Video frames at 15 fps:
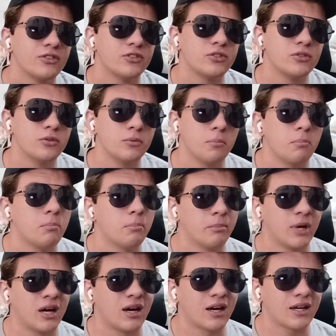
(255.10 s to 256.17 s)
to
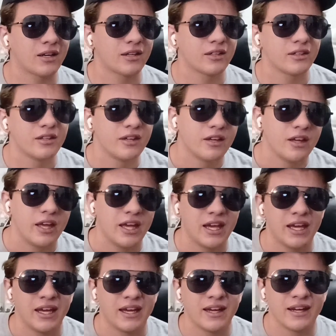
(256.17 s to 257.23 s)
Mock
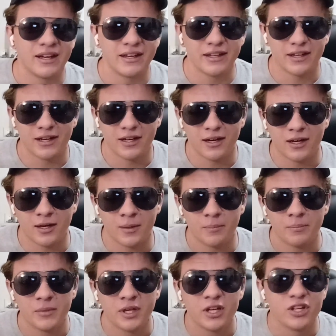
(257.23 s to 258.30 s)
and
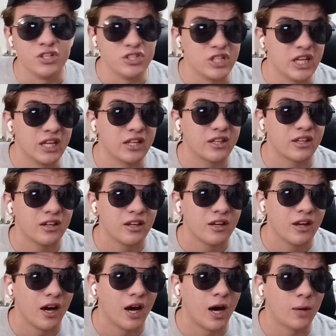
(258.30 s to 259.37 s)
Jake
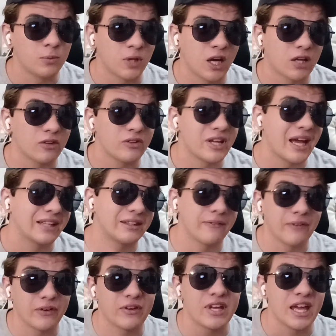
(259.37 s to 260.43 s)
Lockley at the
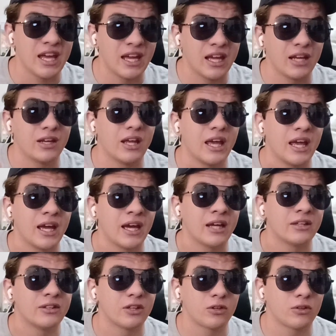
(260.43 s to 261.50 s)
very end.
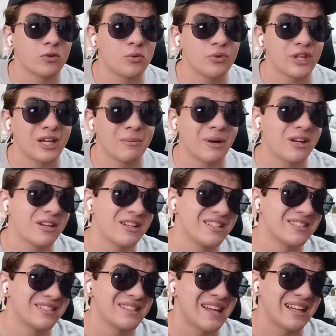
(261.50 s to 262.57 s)
And the cool thing about it
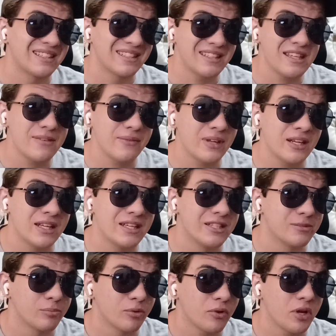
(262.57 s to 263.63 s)
is that Steven
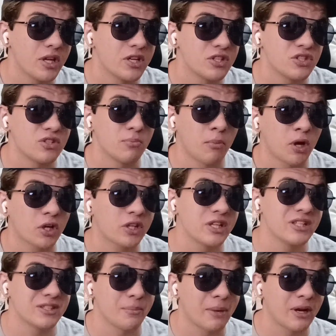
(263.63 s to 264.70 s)
is British, Mark
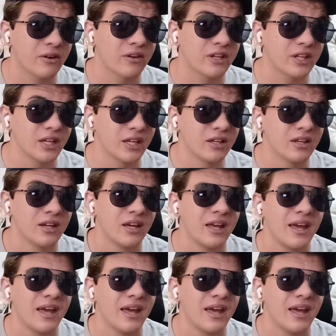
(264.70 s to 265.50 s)
is American,